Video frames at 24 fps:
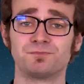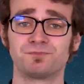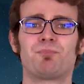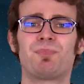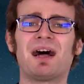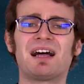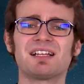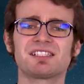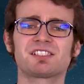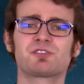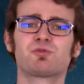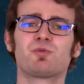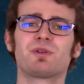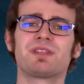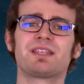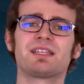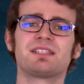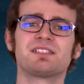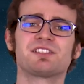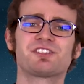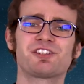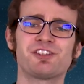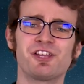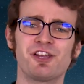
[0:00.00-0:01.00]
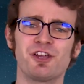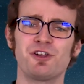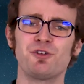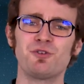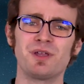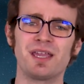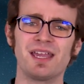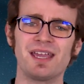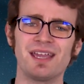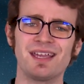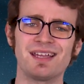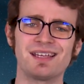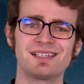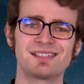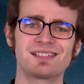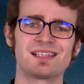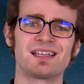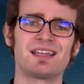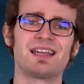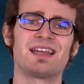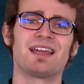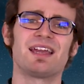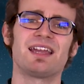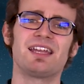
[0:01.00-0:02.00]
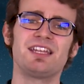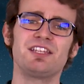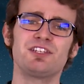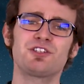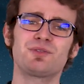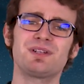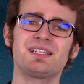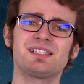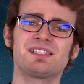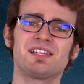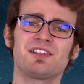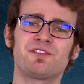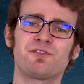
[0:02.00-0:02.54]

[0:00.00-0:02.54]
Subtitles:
But within 2 years, injuries